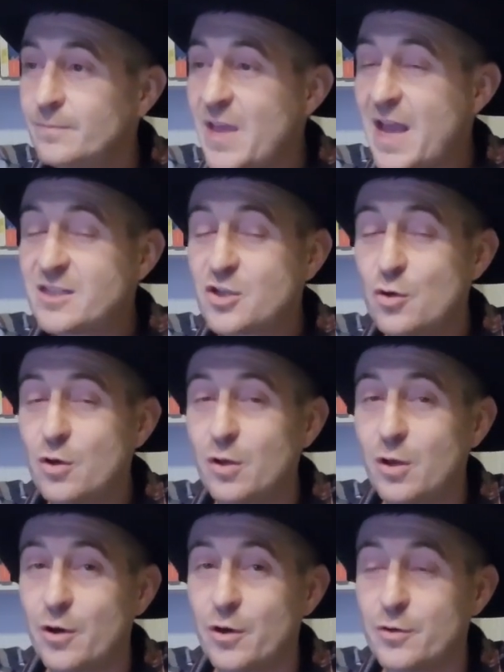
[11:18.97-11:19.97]
That's going to
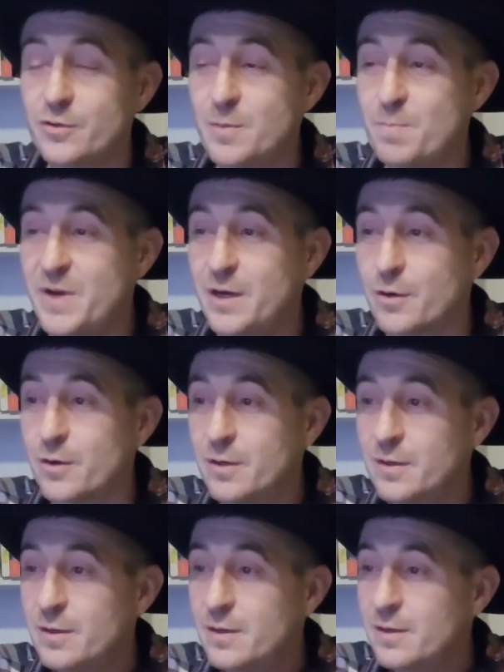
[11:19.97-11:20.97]
learn Demeter
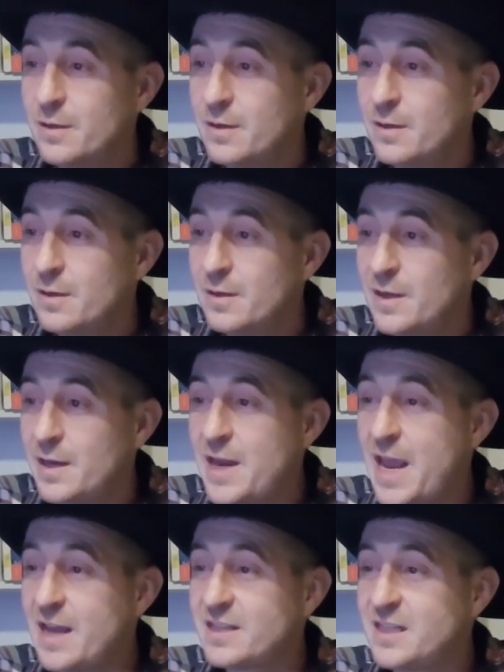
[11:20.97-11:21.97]
and
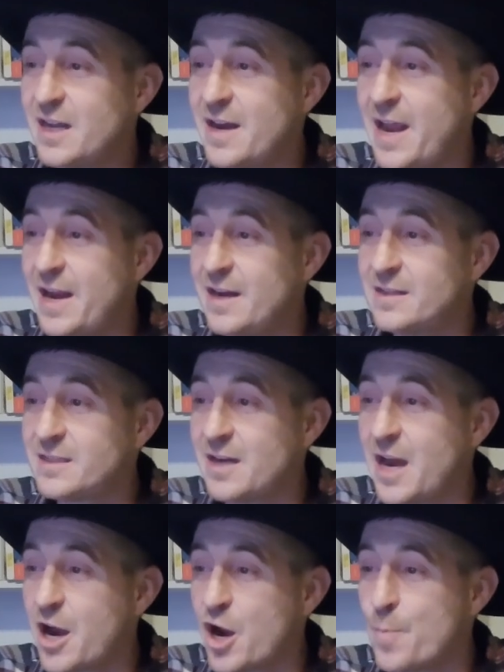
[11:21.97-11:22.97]
Hestia and Hades and
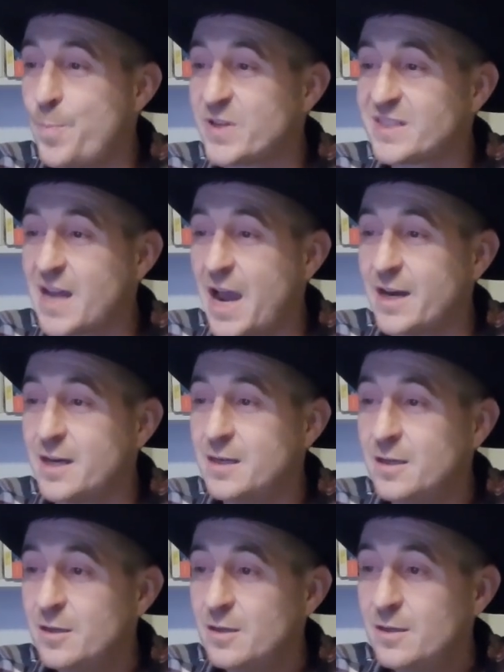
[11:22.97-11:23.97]
Hera and Poseidon.
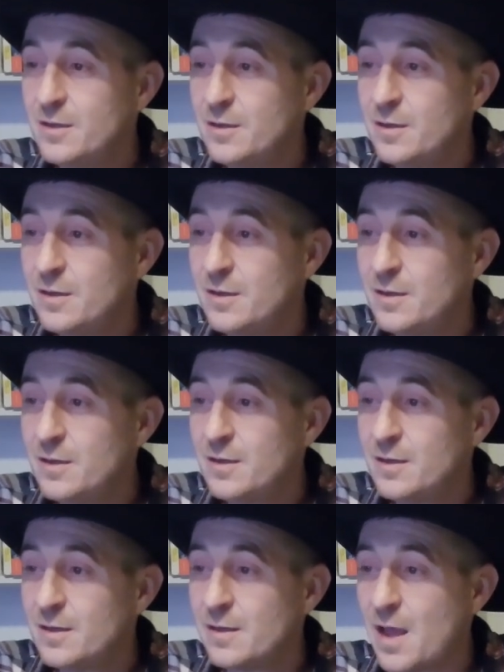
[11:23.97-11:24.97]

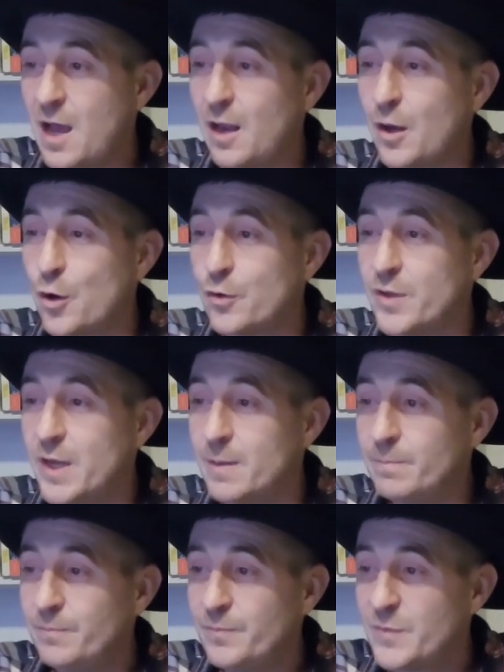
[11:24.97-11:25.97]
I'll learn
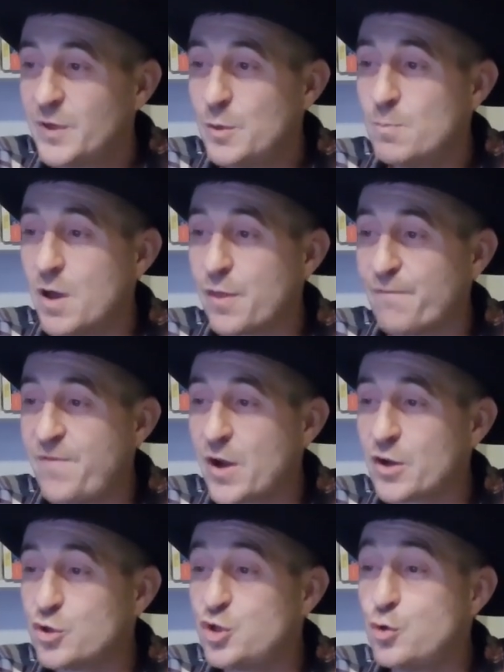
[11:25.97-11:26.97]
them. You
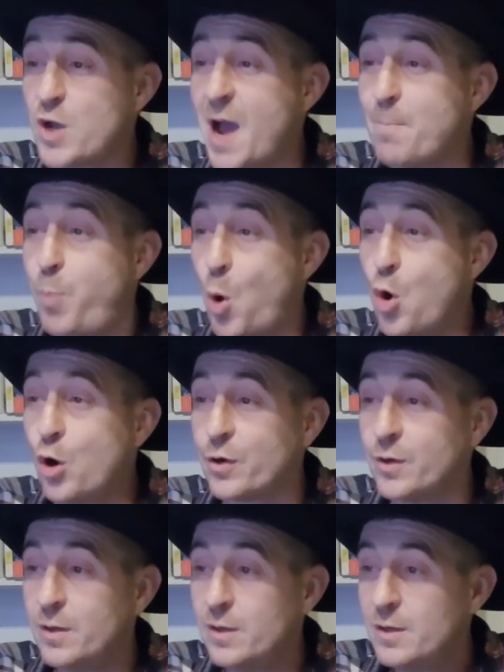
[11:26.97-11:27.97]
motherfuckers, you got
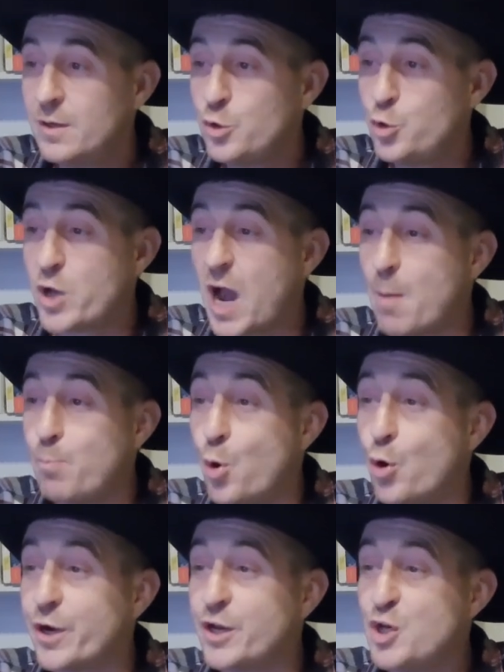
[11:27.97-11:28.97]
born. You got
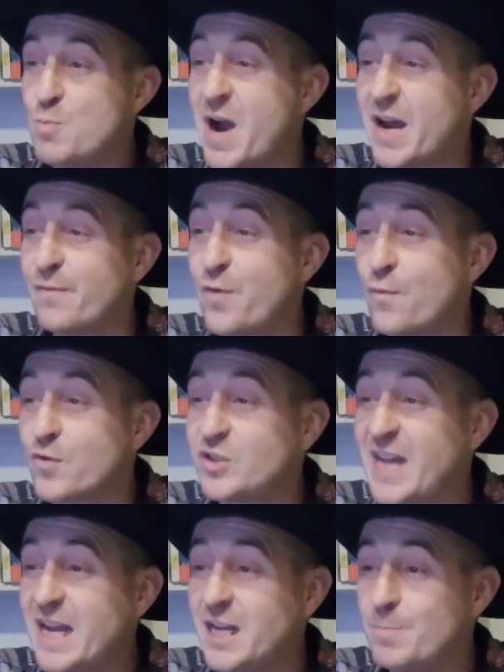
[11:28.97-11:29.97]
born and you might have
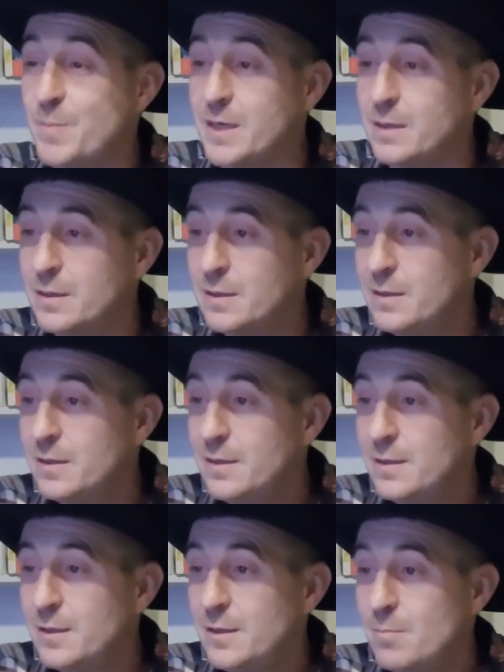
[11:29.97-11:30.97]
overtaken me.
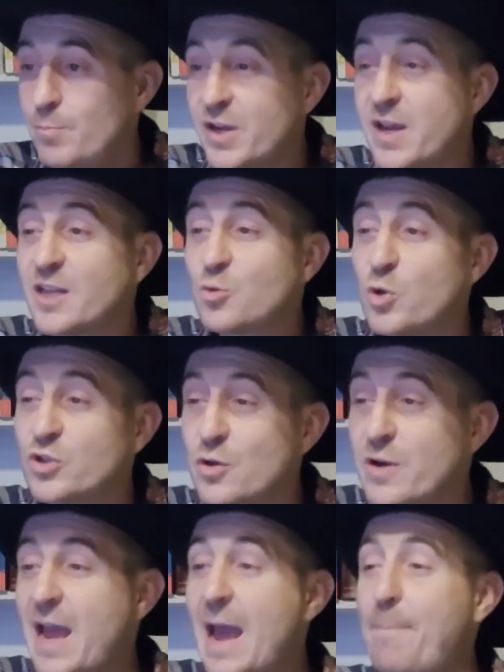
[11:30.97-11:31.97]
But guess what's
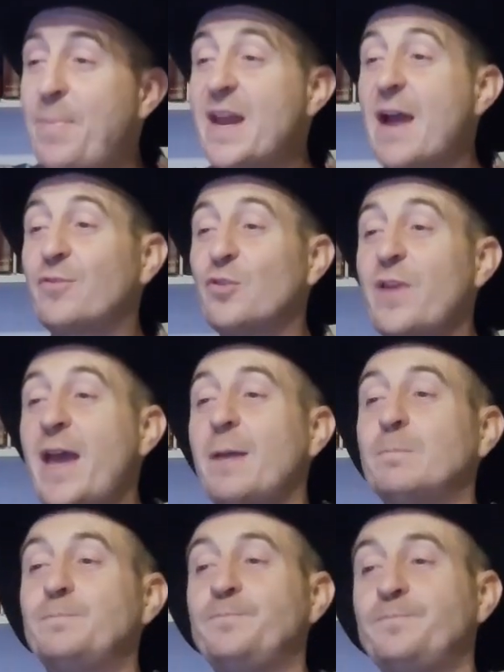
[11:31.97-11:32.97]
going to happen after that?